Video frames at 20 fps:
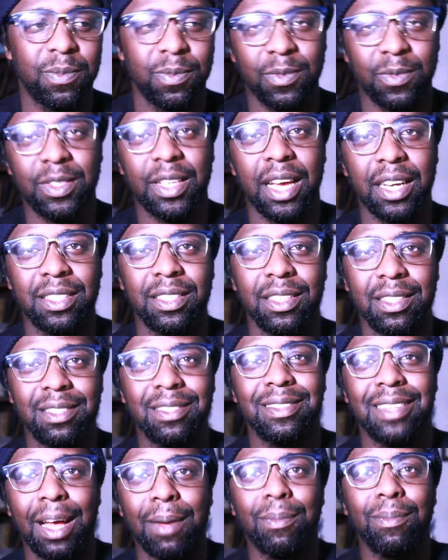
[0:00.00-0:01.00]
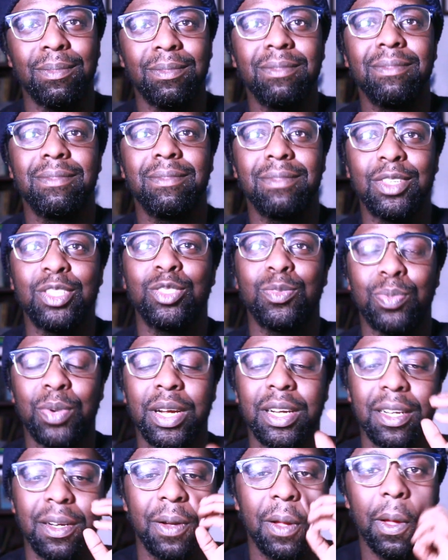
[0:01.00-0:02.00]
to actually stop the
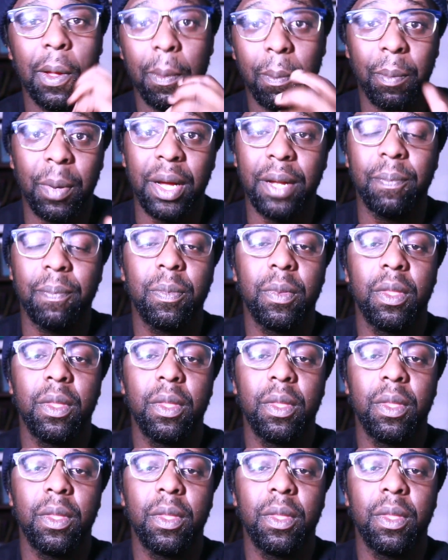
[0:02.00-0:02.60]
spreading. But